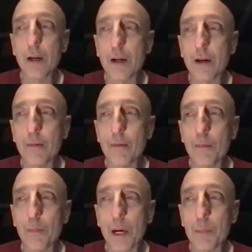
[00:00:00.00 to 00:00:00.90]

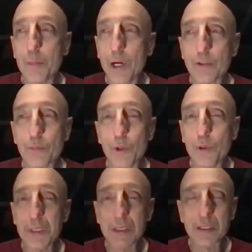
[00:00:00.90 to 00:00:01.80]
my boss
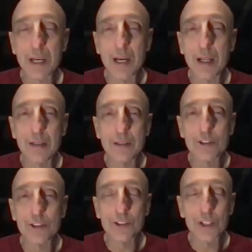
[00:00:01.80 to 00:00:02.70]
pulled me aside
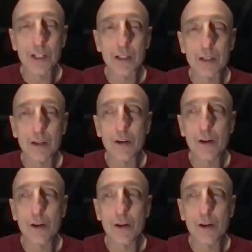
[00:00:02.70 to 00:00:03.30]
and she said,